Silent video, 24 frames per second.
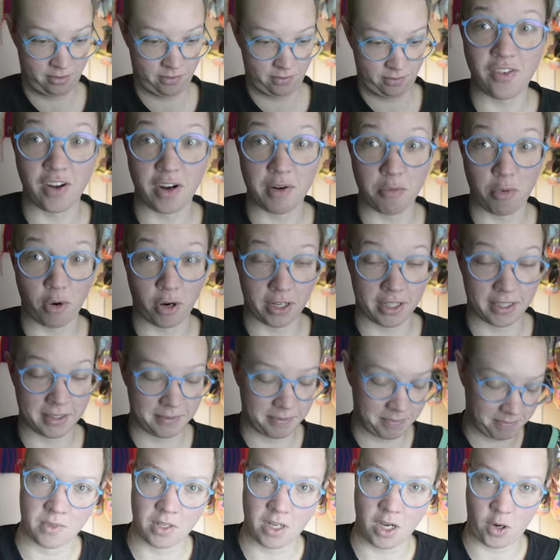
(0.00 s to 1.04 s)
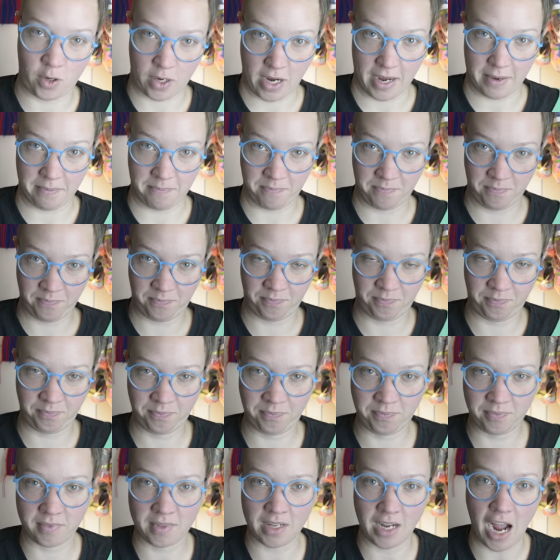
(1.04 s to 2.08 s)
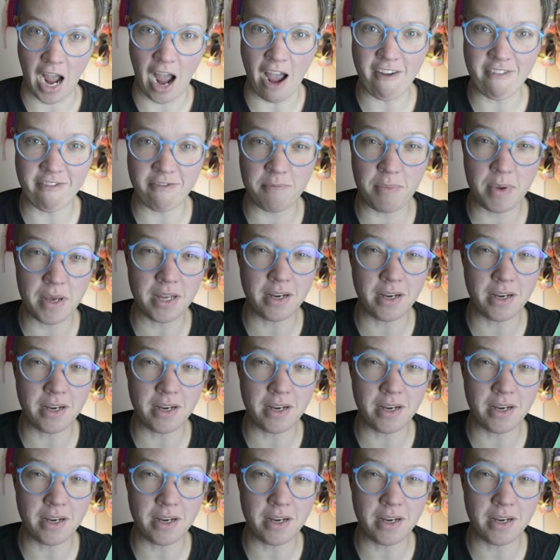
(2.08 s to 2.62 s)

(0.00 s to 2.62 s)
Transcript: It's very important. Okay. I've